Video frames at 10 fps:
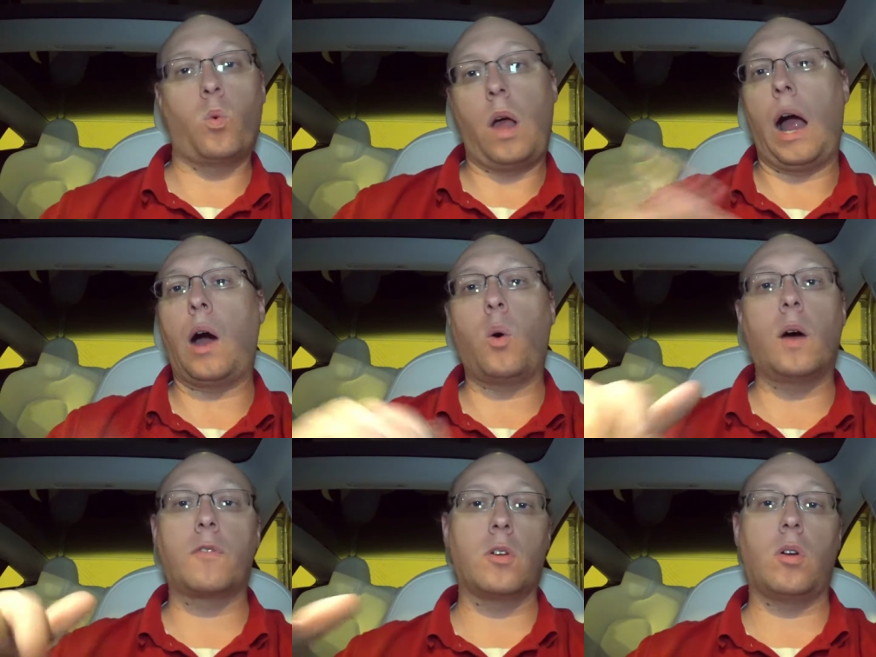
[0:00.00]

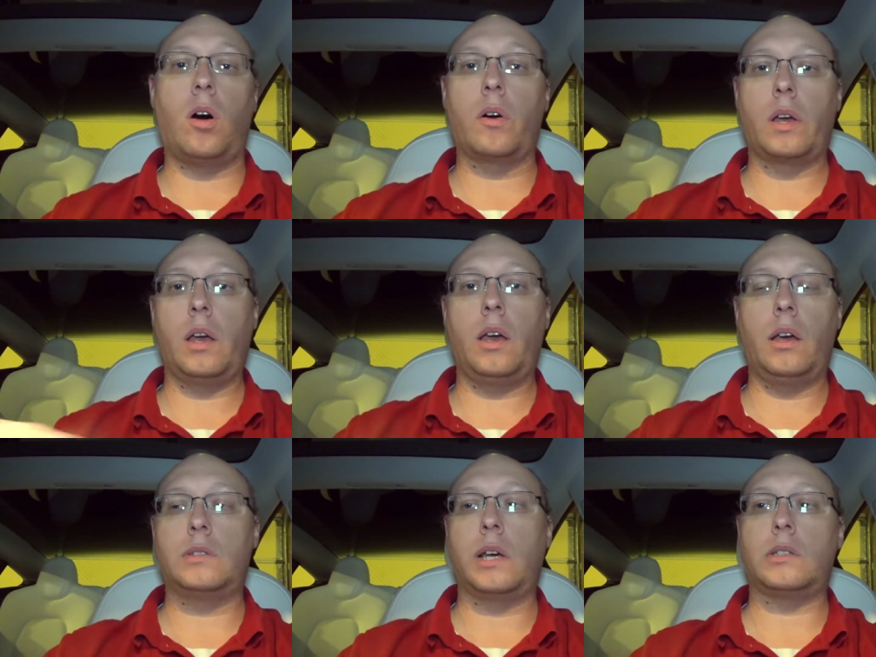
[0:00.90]
however long
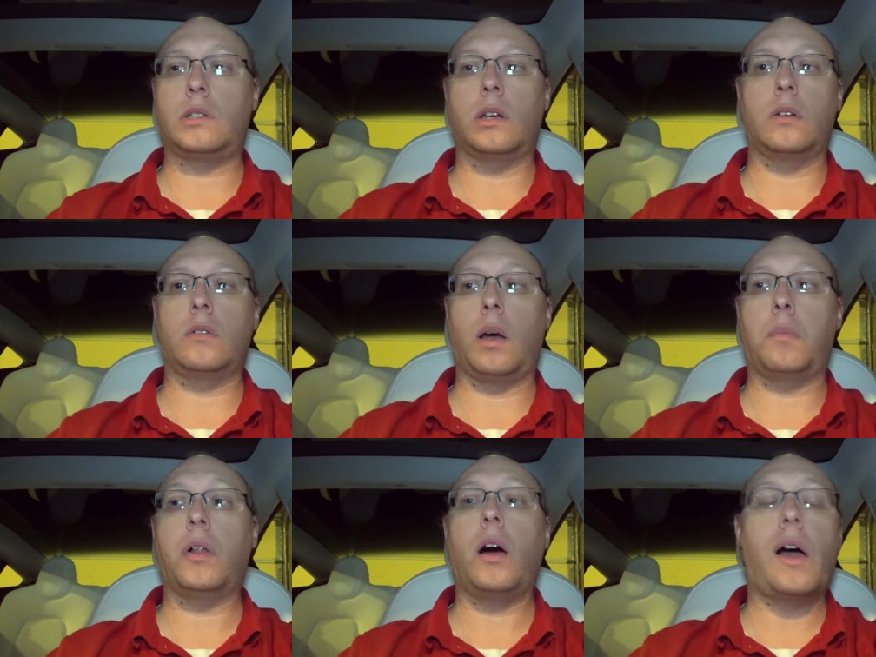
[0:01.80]
it takes to
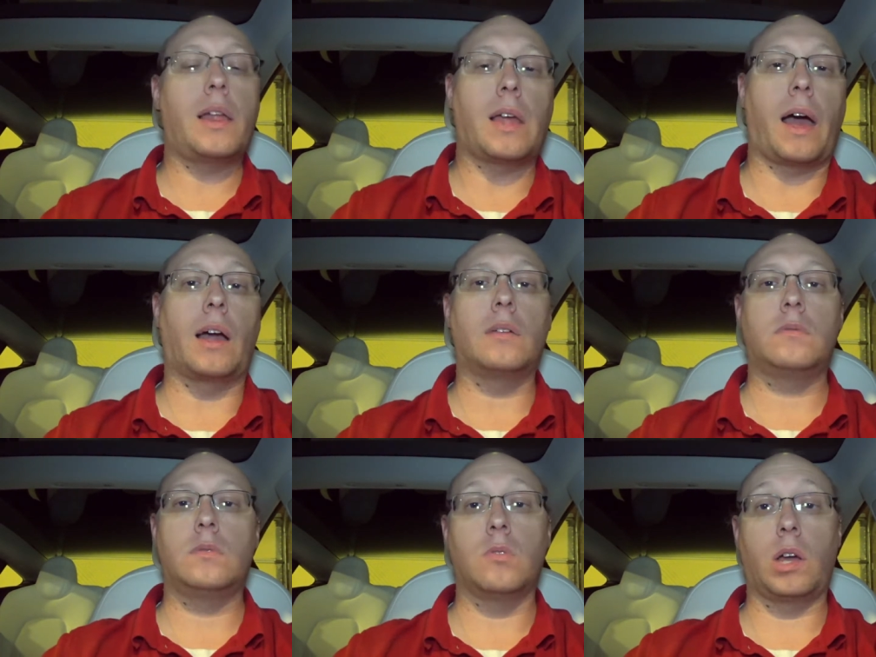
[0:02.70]
apply that,
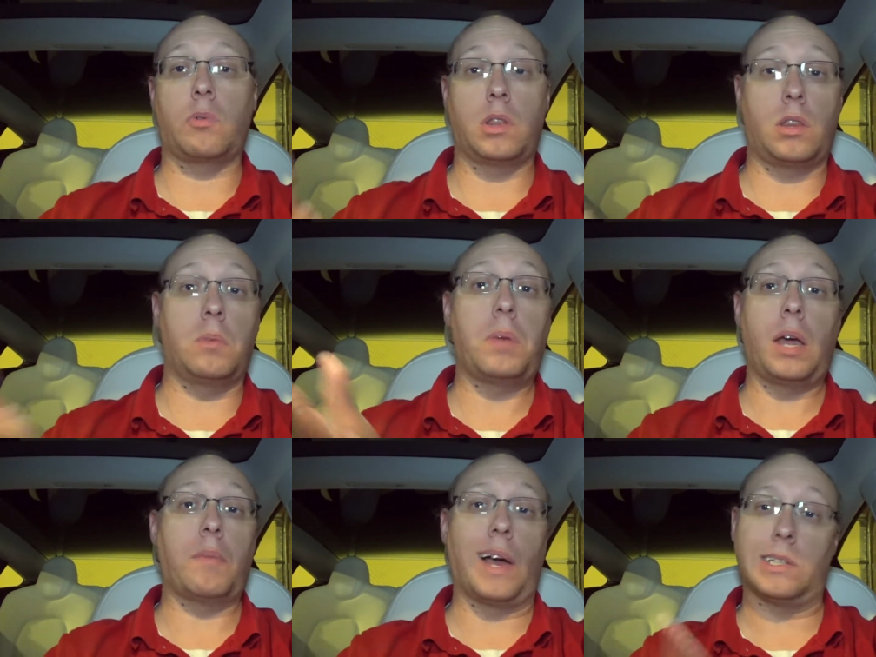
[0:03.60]
like with the
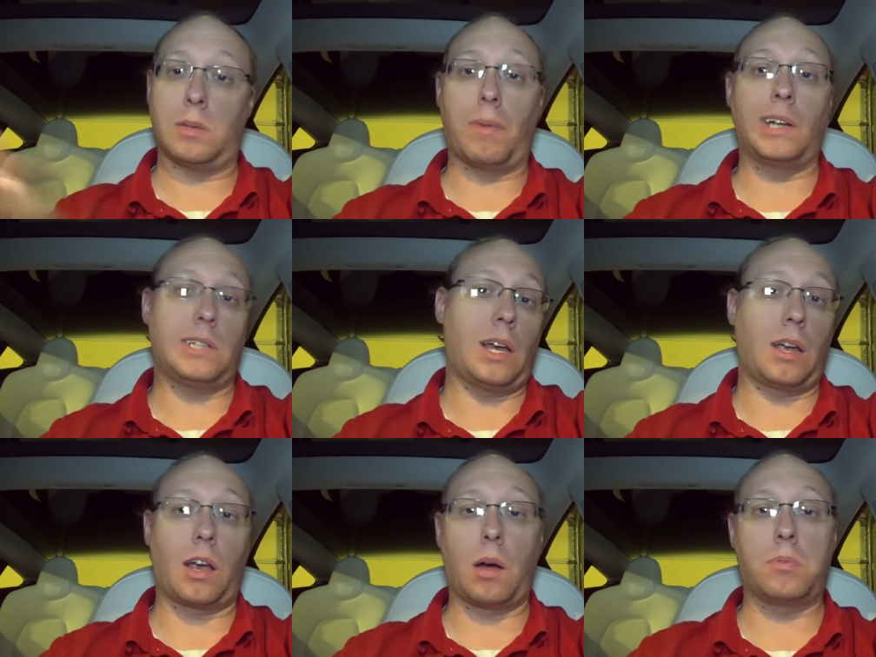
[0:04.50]
BMS, it might
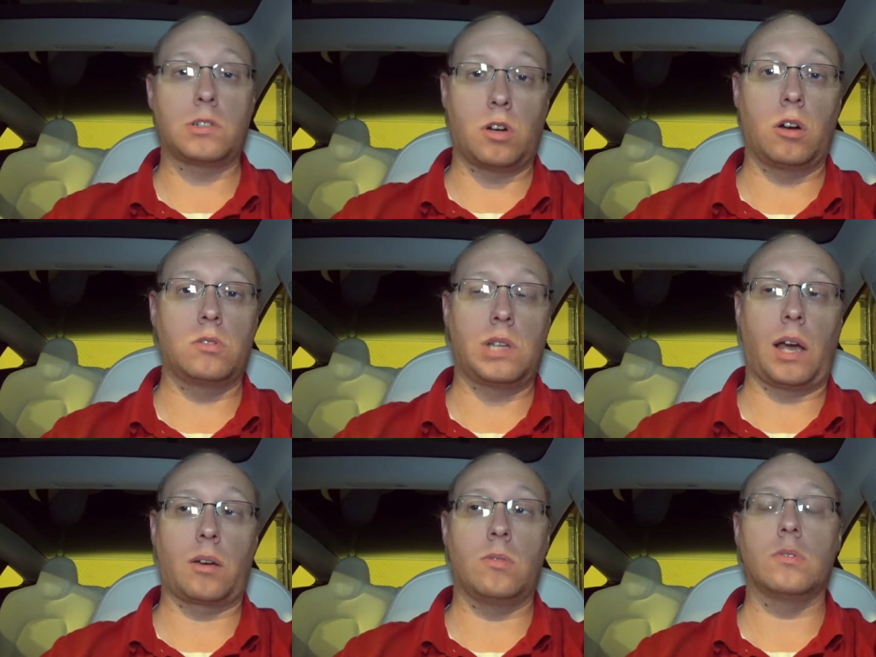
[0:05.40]
take a couple of charge
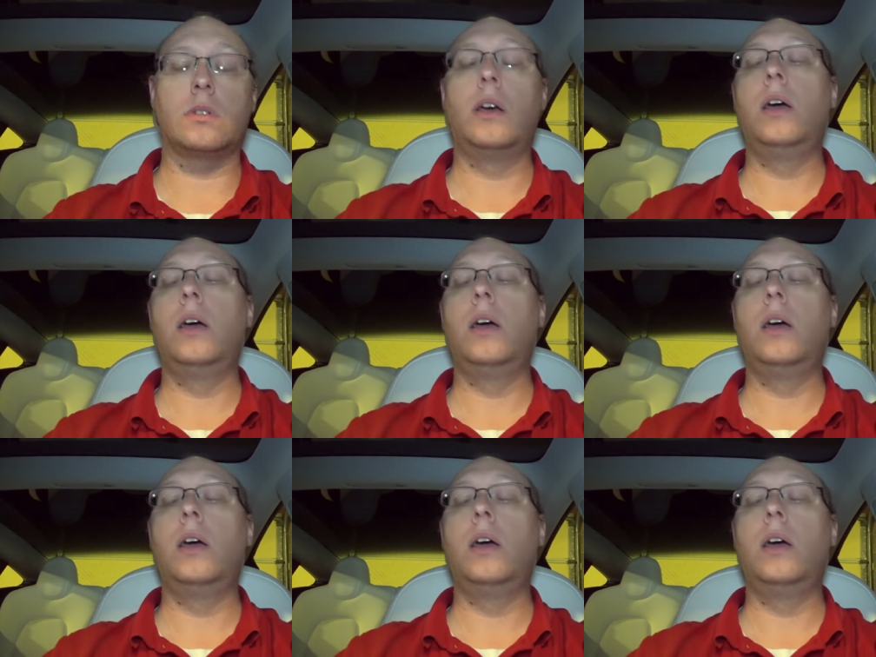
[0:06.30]
cycles,